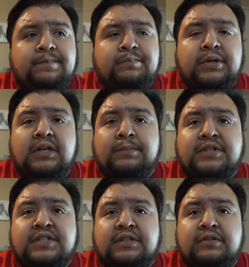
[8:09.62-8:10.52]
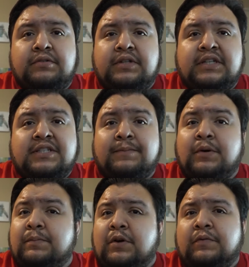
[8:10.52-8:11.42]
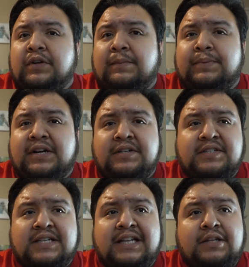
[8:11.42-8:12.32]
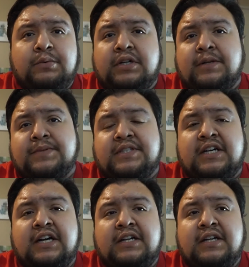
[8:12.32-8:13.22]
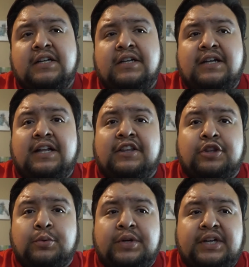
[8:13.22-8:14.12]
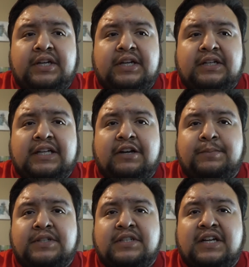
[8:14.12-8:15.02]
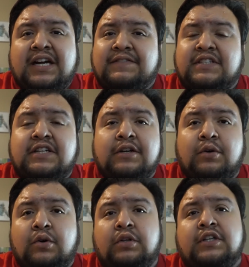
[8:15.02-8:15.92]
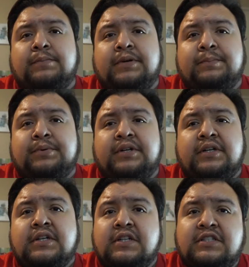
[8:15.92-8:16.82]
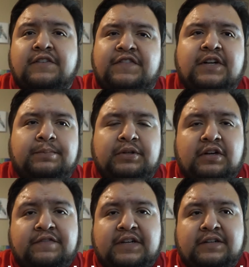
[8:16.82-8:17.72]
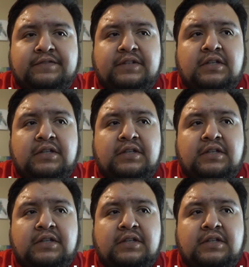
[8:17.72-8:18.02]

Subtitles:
But number two, it's an overall better design than what comes stock. And three, it allowed me to not have to cut a hole in the bumper to fit a blow-off valve.